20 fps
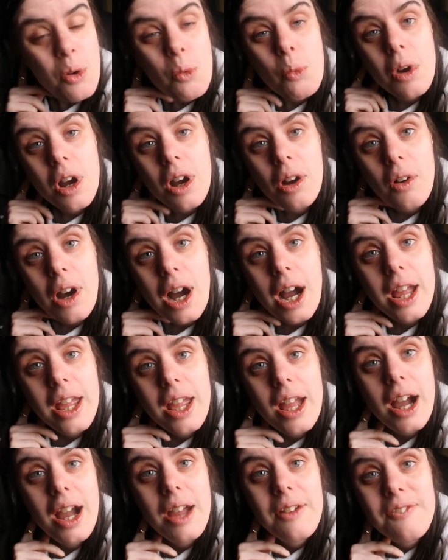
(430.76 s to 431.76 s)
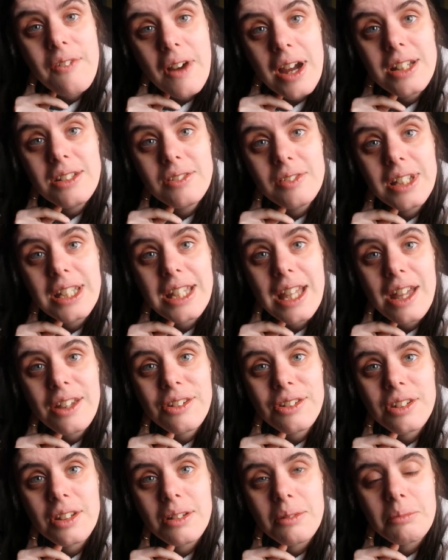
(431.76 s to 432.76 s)
Well, I finally
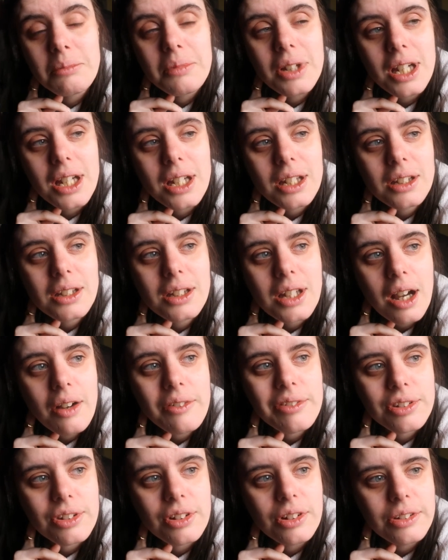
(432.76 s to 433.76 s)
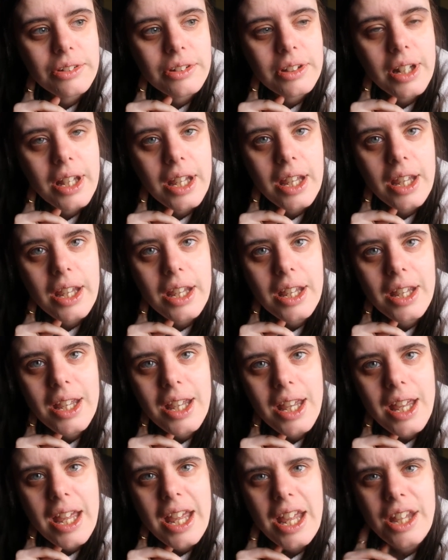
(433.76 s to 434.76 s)
get some Gaviscon today.
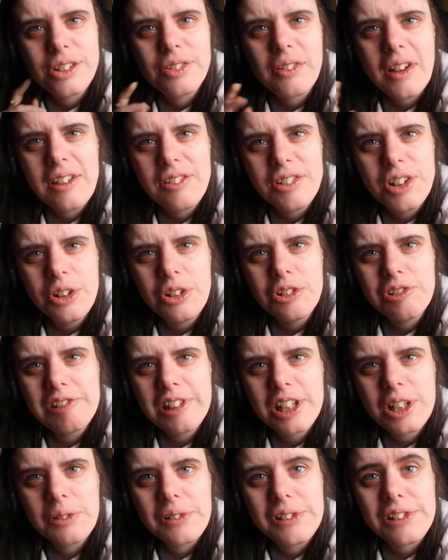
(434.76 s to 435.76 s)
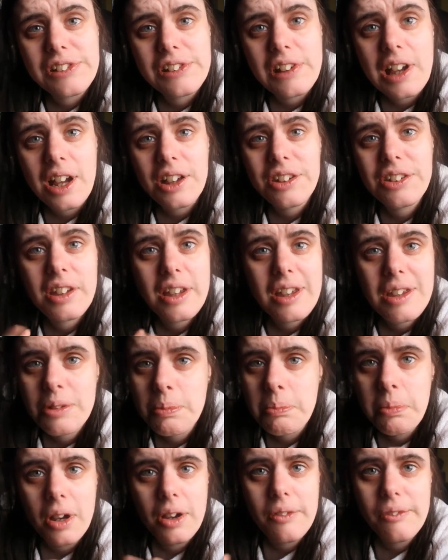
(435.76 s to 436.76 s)
It's like little liquid
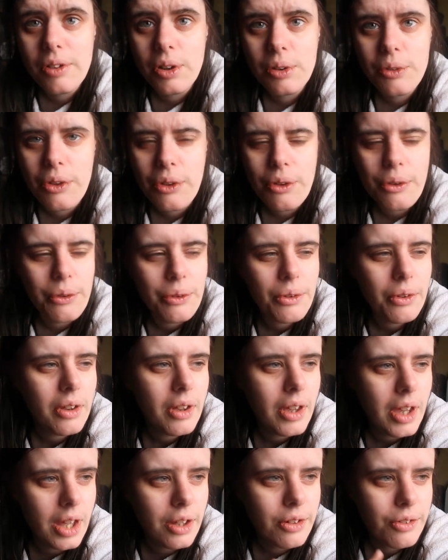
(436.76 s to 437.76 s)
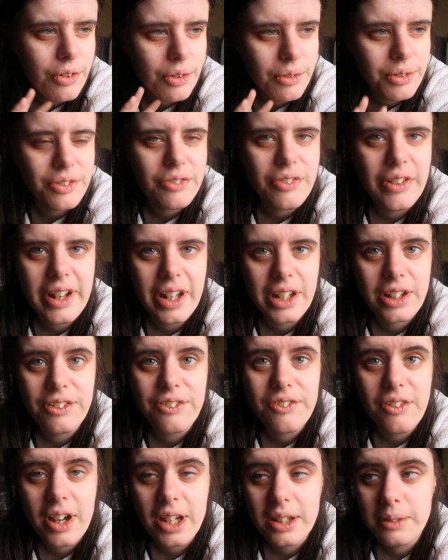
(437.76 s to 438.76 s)
sachets, but they'll do. It's the only thing I
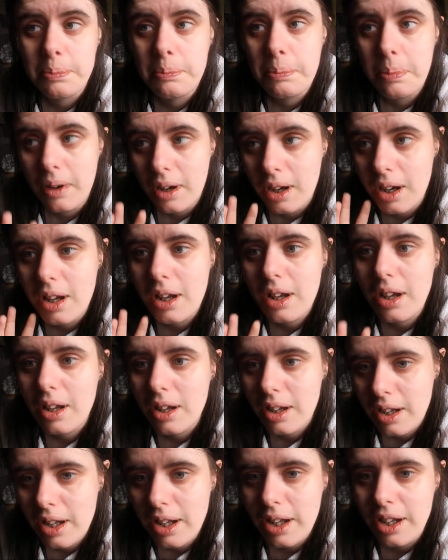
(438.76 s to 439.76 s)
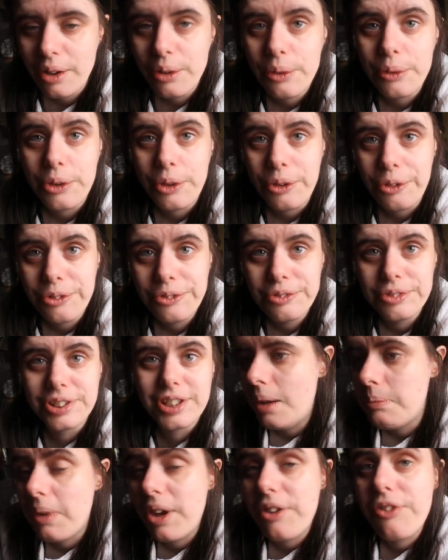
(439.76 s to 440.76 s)
could find, but it'll do.
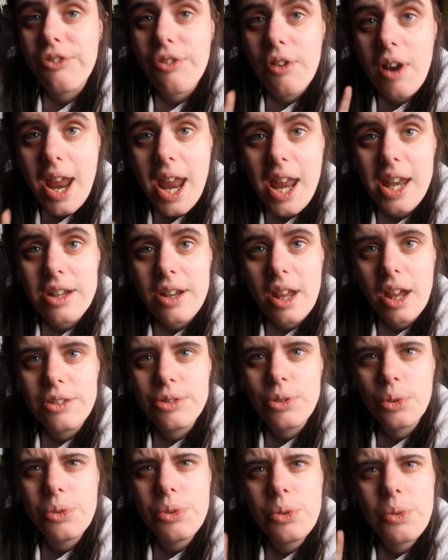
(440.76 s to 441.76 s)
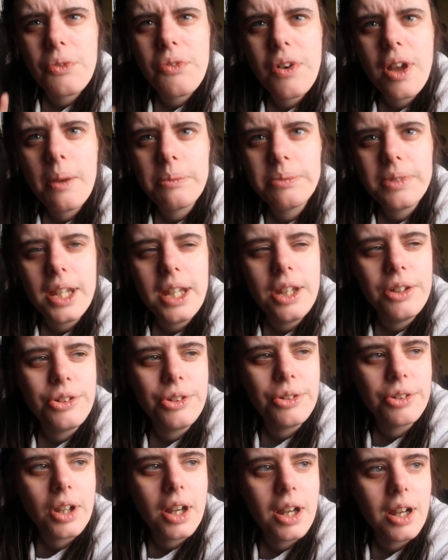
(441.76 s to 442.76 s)
And my friend, I don't know if I
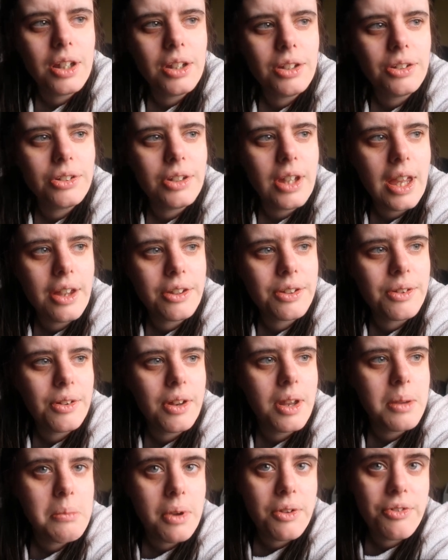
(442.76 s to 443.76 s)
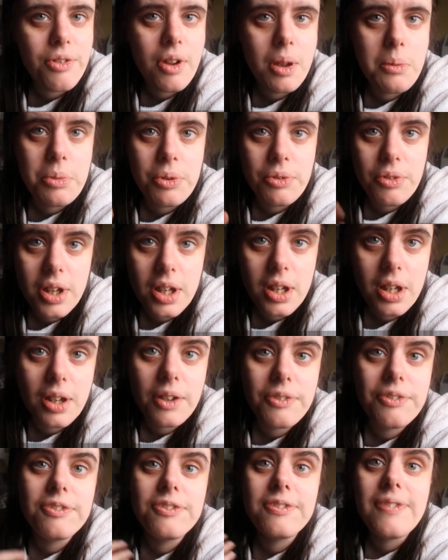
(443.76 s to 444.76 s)
updated you guys yesterday, my friend
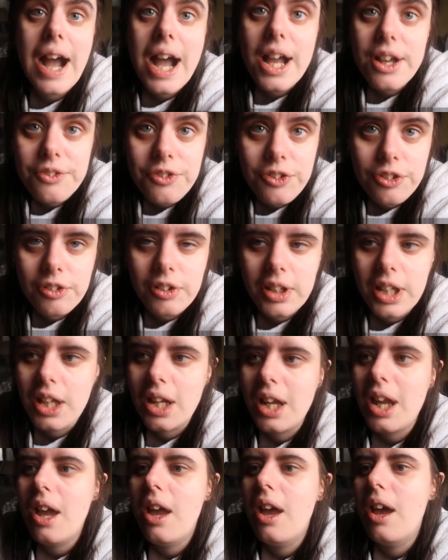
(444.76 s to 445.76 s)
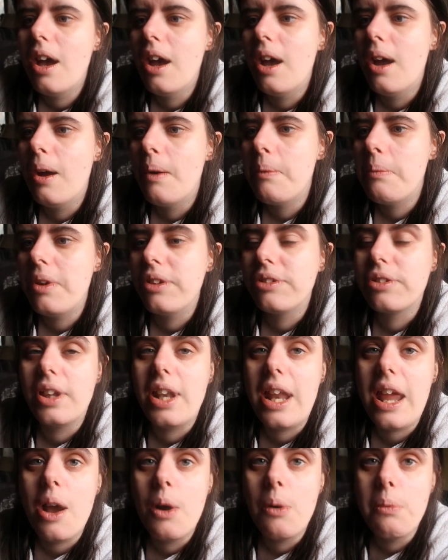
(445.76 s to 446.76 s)
Maria, thankfully, is
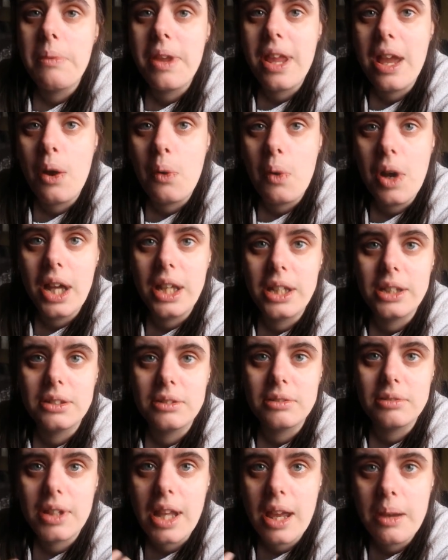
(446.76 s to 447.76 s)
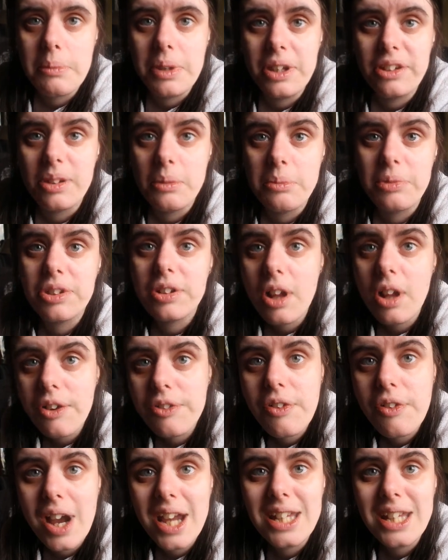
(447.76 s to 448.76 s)
going to help me out and get me some
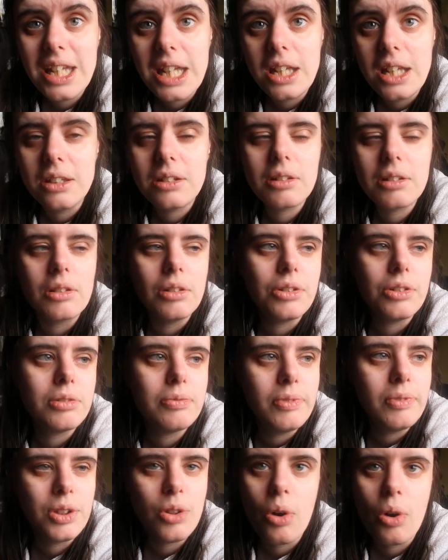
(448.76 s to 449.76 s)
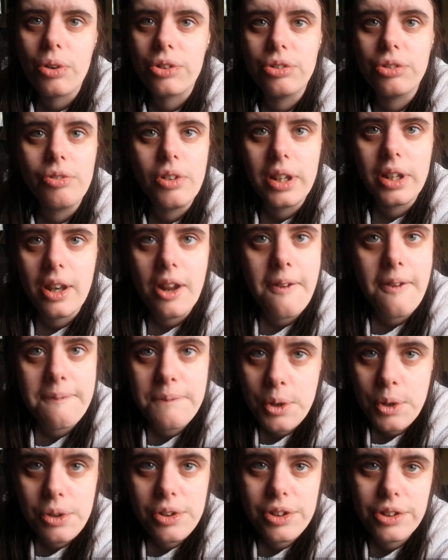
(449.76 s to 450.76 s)
stuff that I need because the dogs are running out
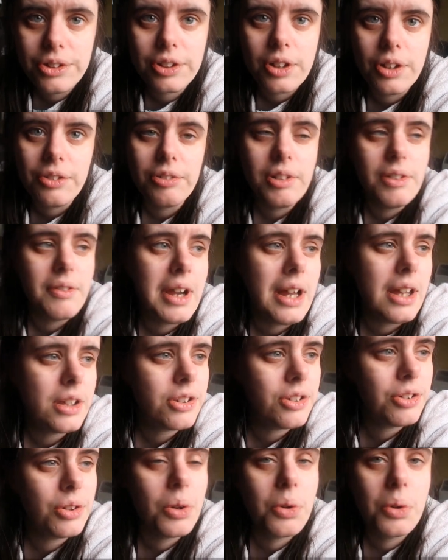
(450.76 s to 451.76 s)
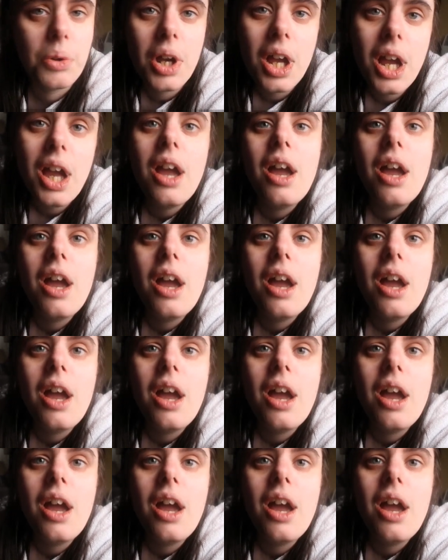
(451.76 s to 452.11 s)
of food and stuff like that. So